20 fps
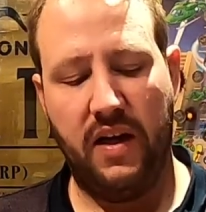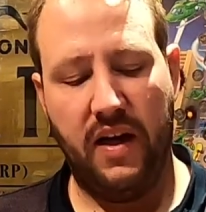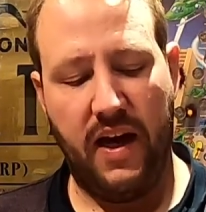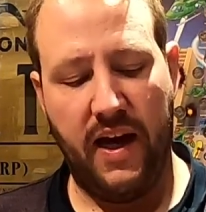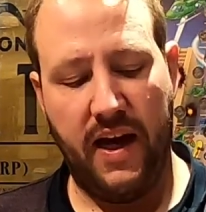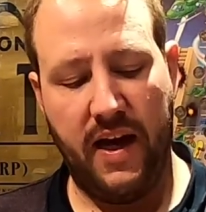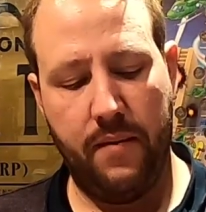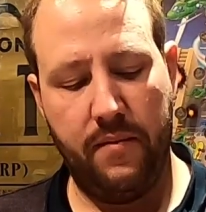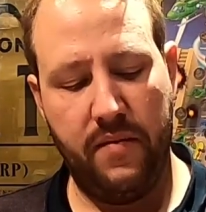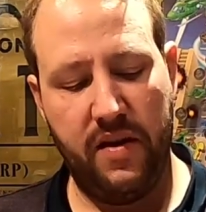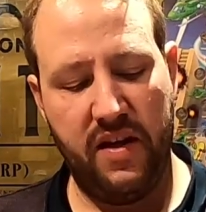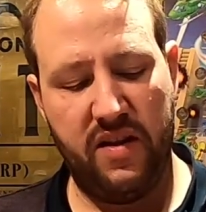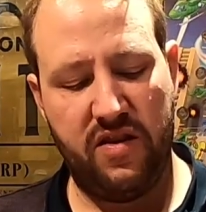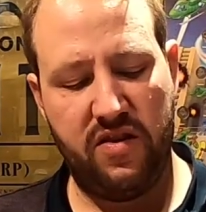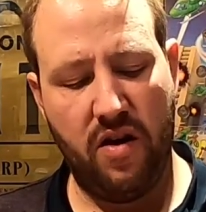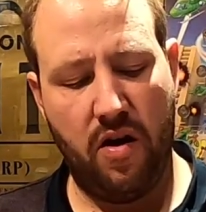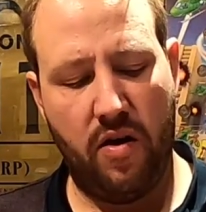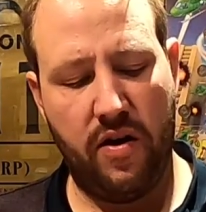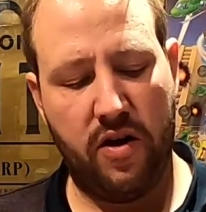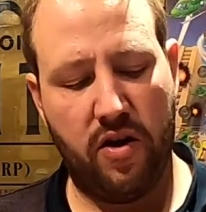Um, it's
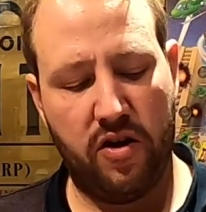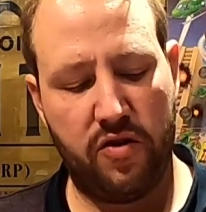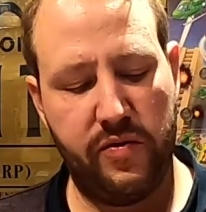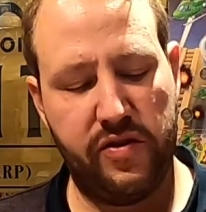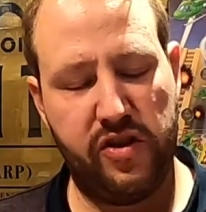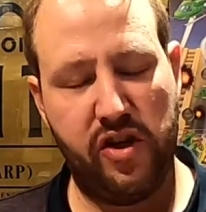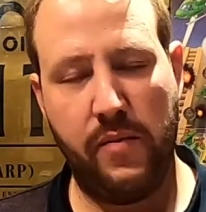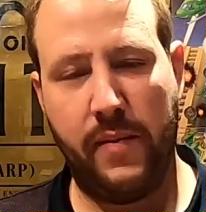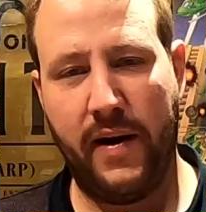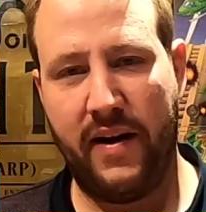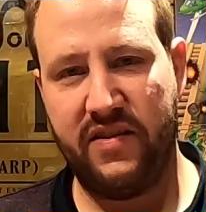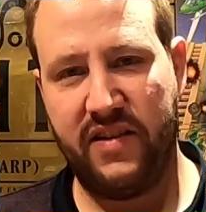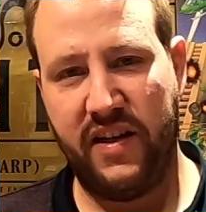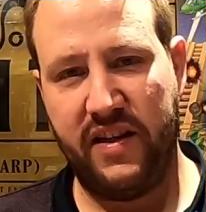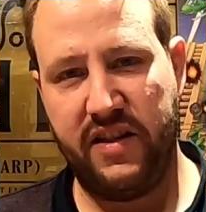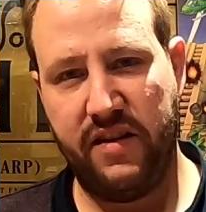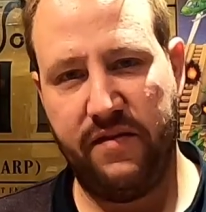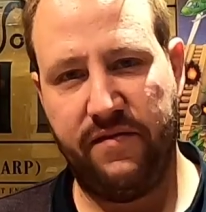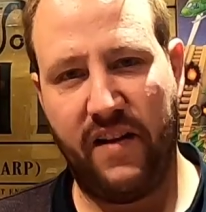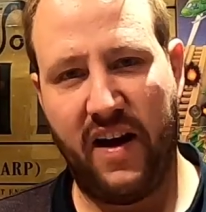only cost me
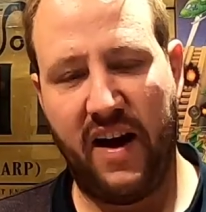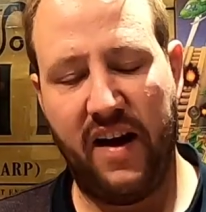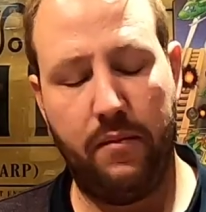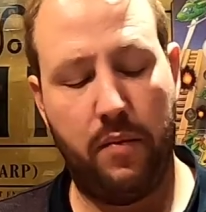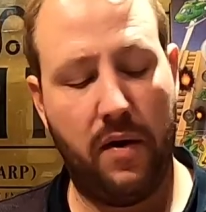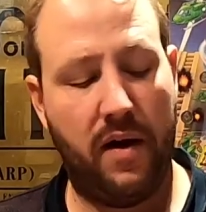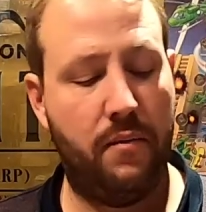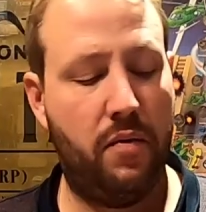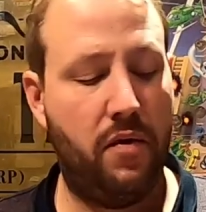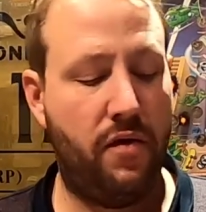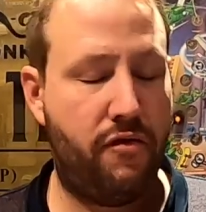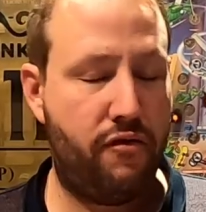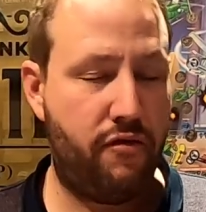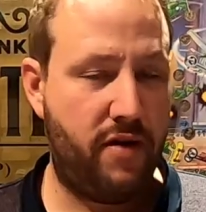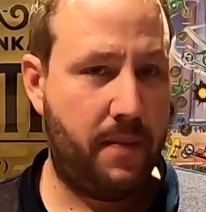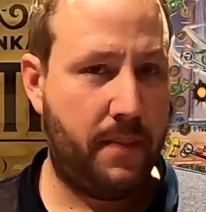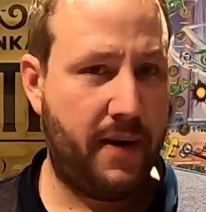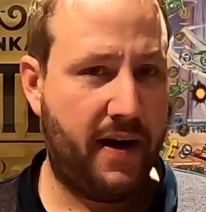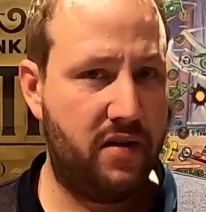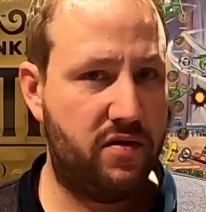£2.85, but I put
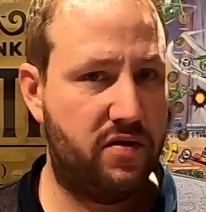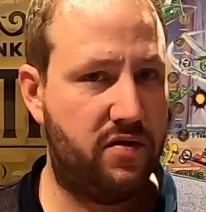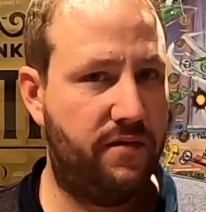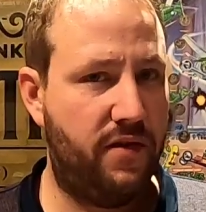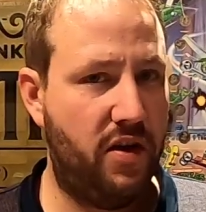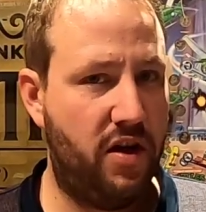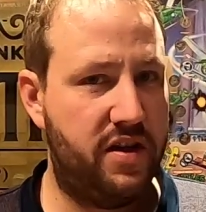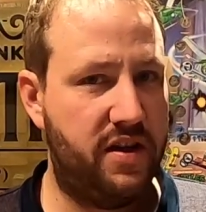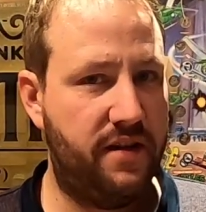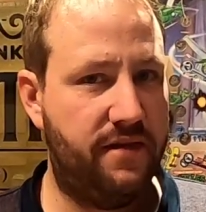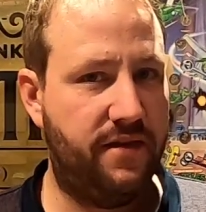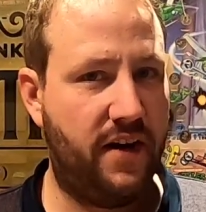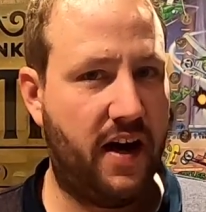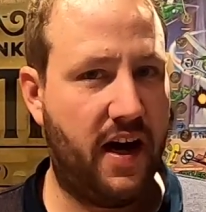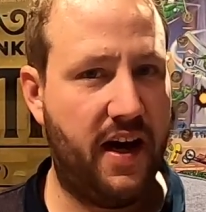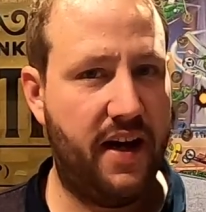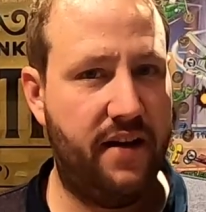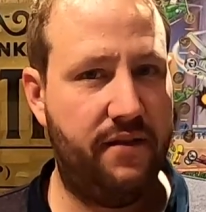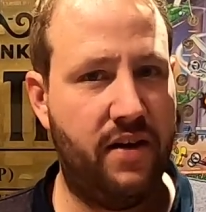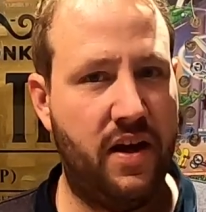
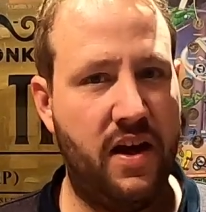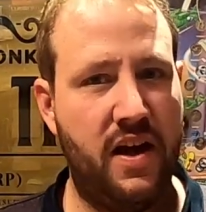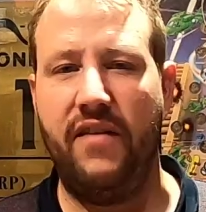£3.35.